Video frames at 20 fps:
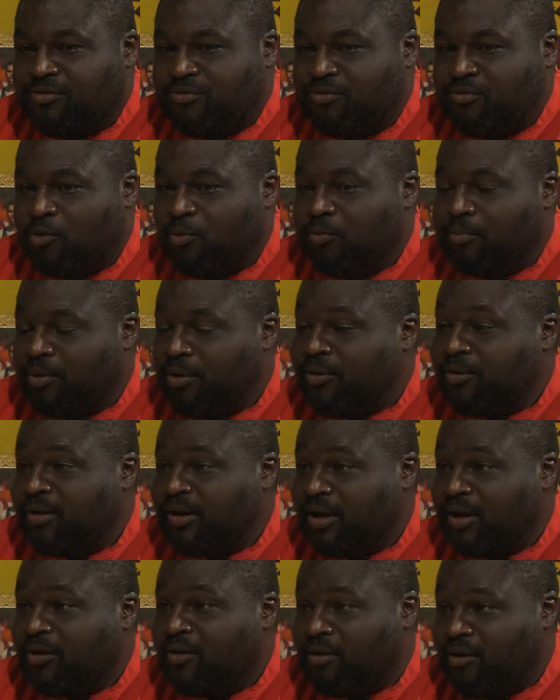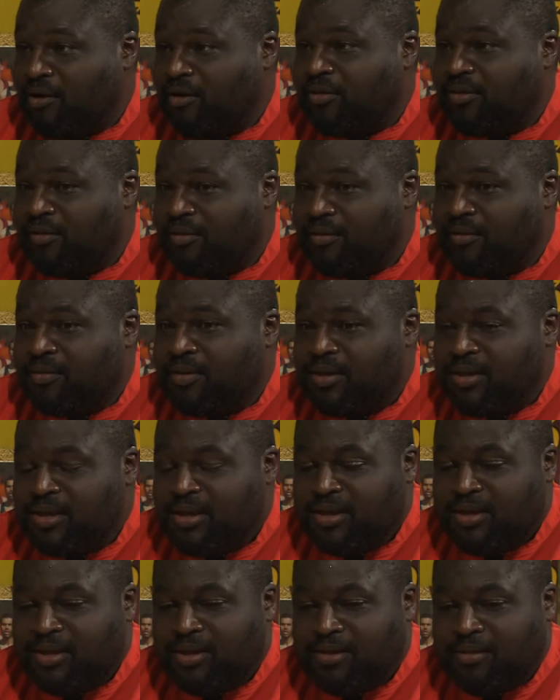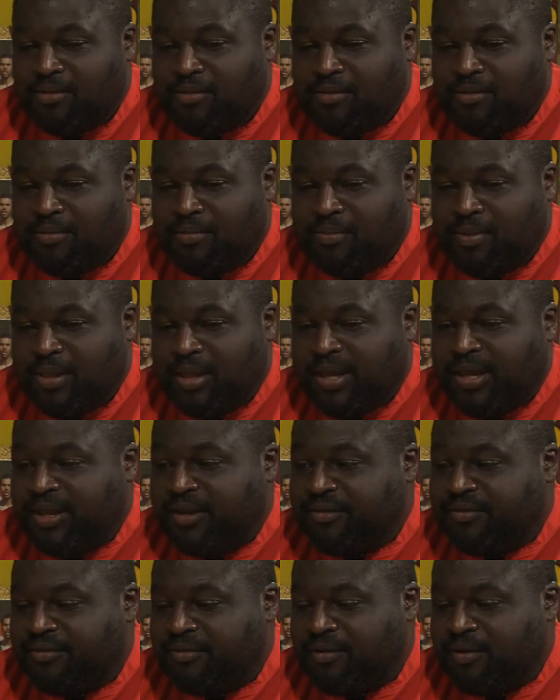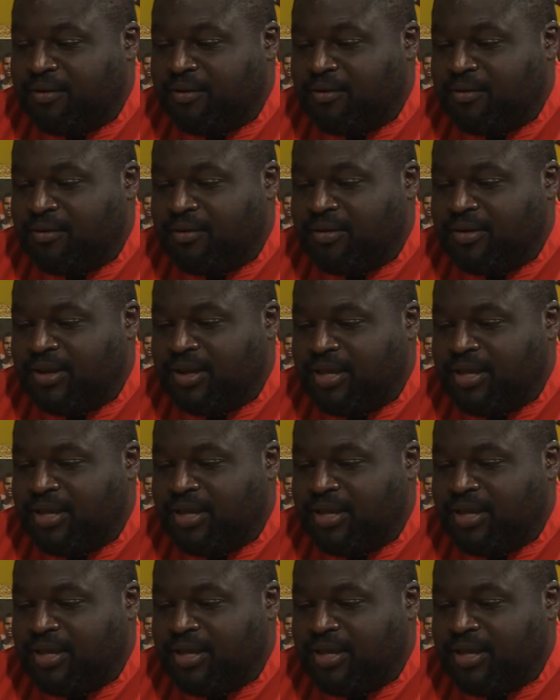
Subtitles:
shouldering all the, you know, the plays, you know, and